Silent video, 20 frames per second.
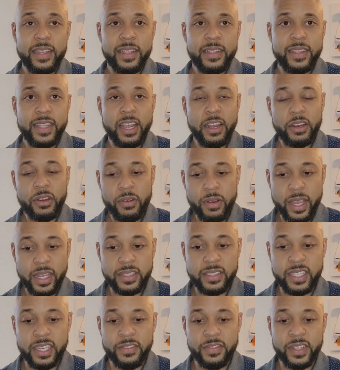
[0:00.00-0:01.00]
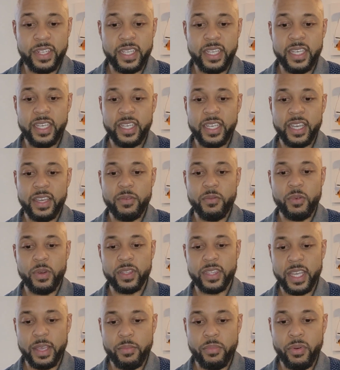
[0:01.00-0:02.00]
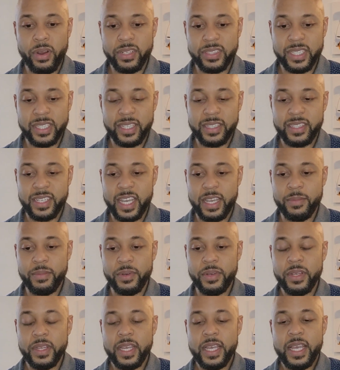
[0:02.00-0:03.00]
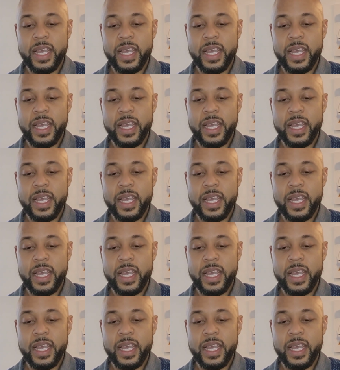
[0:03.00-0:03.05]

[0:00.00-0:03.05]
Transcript: their creativity and what they bring to the table.